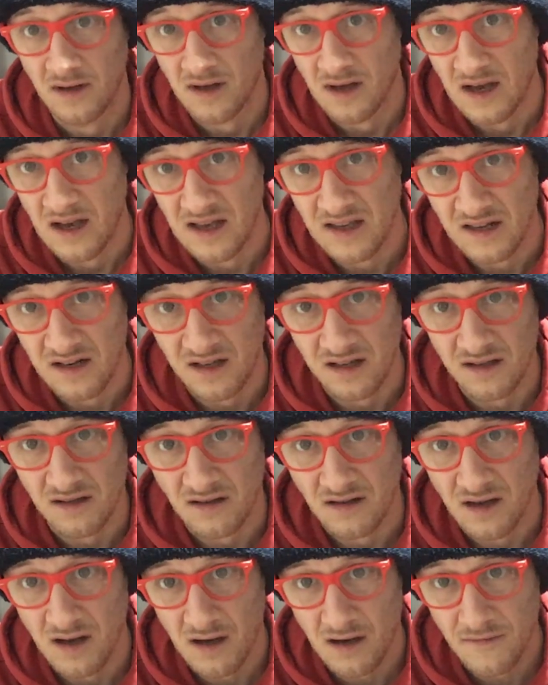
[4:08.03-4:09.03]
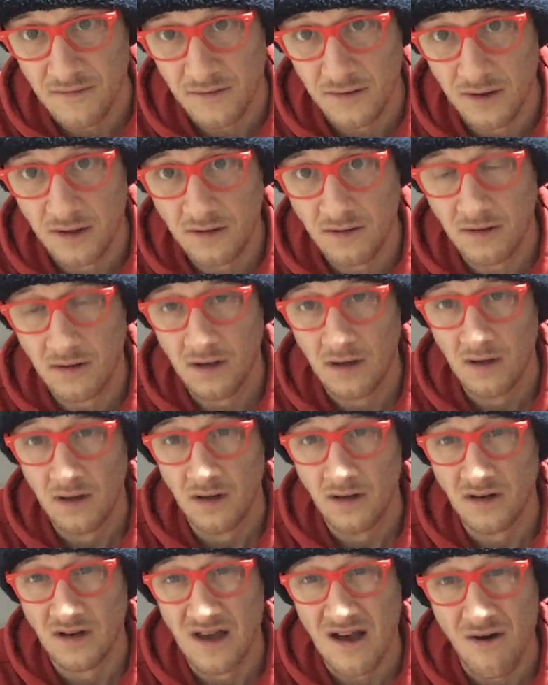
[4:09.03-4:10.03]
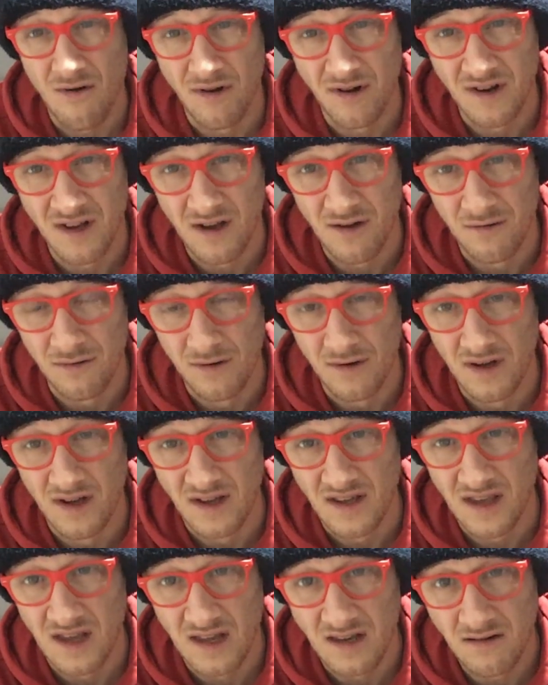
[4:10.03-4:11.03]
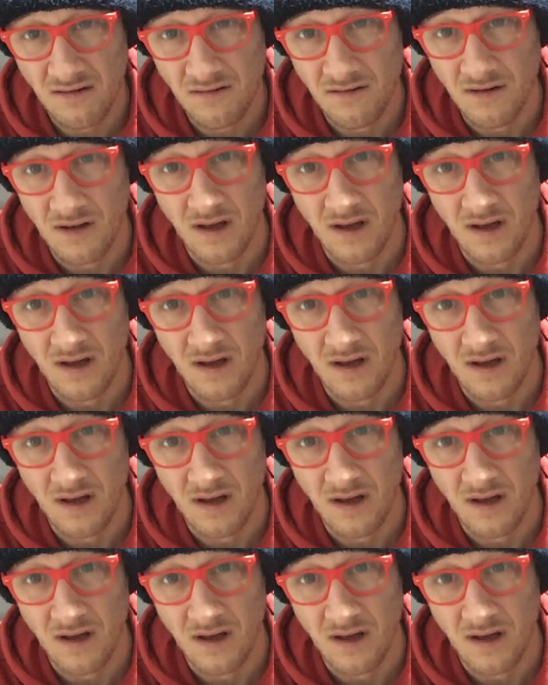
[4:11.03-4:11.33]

Alien Covenant. Now I know, again,